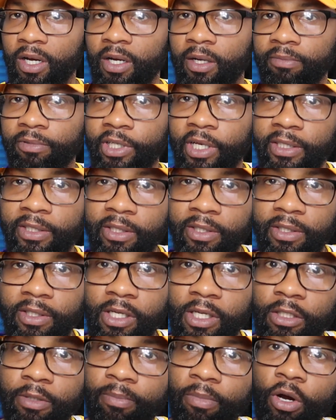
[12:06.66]
Justice
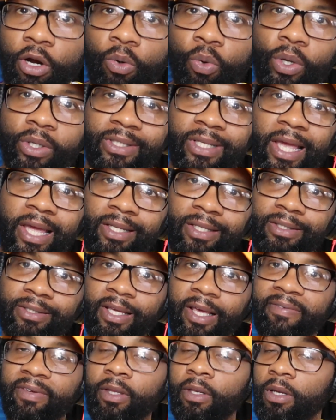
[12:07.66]
Ginsburg was
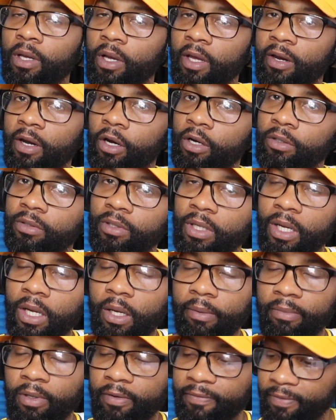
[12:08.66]
87 at her
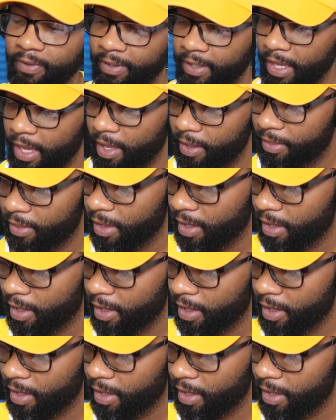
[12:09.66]
time of death.